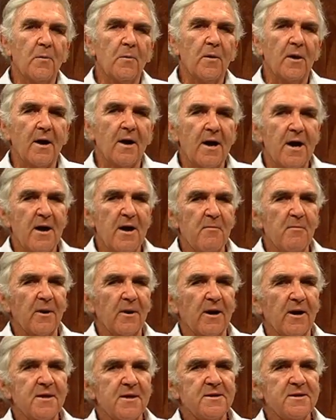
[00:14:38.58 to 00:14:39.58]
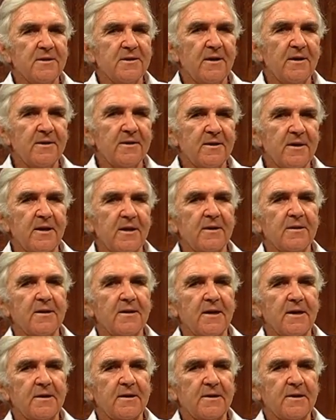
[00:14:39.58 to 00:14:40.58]
Well, I am, but I still think
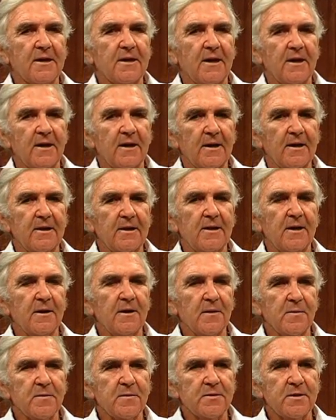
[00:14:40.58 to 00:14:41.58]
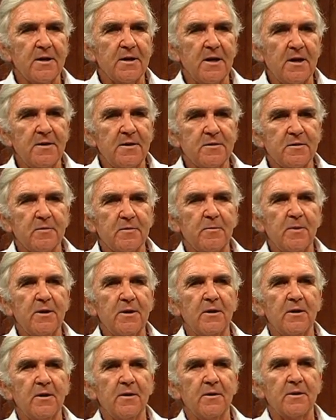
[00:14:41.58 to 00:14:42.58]
that the literacy needs to
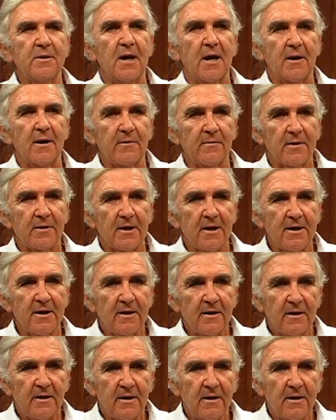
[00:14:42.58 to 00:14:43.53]
be learnt accurately,